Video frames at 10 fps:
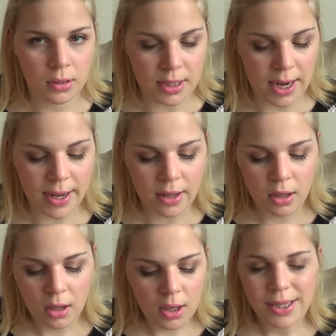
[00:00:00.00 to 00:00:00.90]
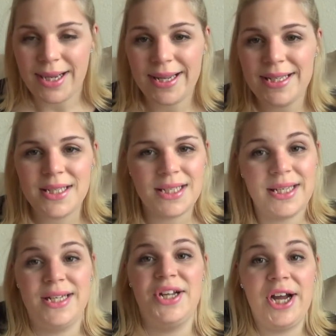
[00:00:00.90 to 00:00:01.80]
diet. I guess it's
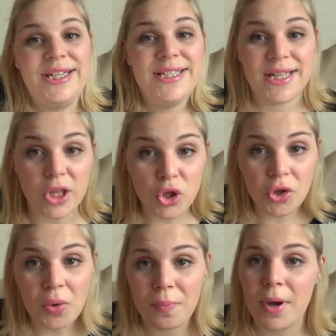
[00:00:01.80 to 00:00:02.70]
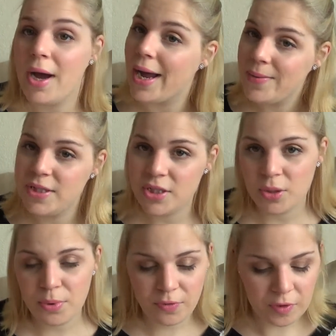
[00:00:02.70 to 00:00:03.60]
like not essential, but I would
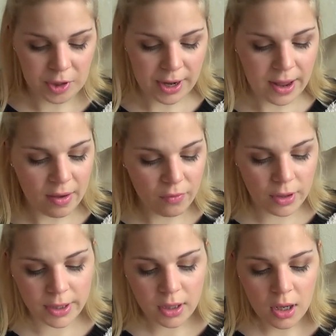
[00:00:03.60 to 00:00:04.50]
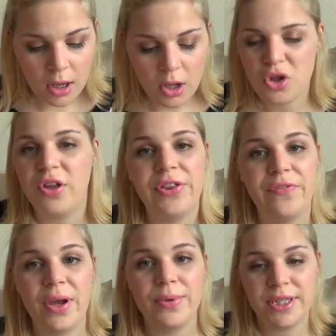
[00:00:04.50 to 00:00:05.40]
still prefer to have one just
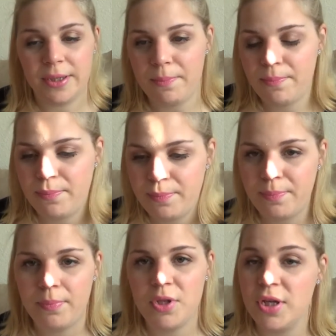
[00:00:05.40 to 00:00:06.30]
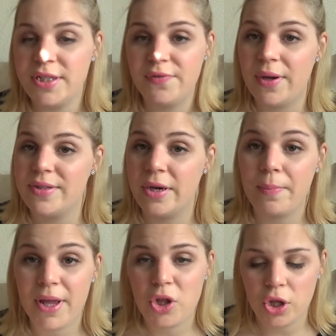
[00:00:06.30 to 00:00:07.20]
if I was in a just if I was in
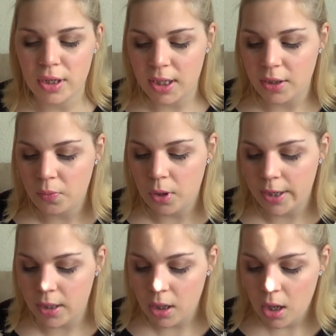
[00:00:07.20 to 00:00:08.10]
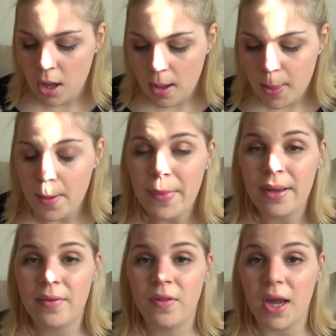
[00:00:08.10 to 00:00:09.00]
a pinch and needed one. The
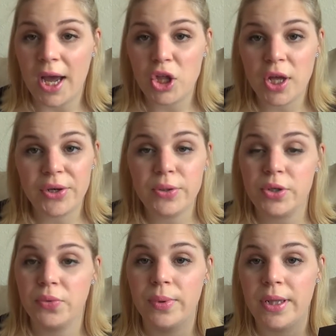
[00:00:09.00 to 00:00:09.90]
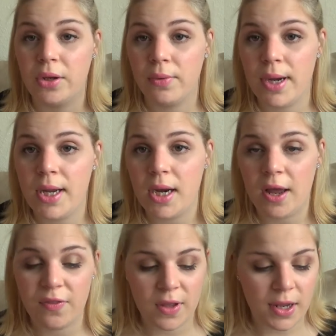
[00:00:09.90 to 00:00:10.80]
the eyeshadows are really great.
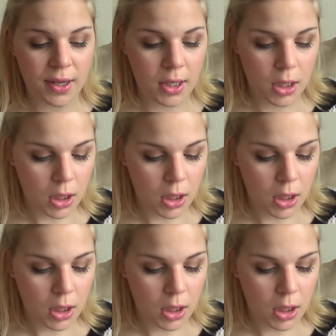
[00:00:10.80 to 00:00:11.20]
I think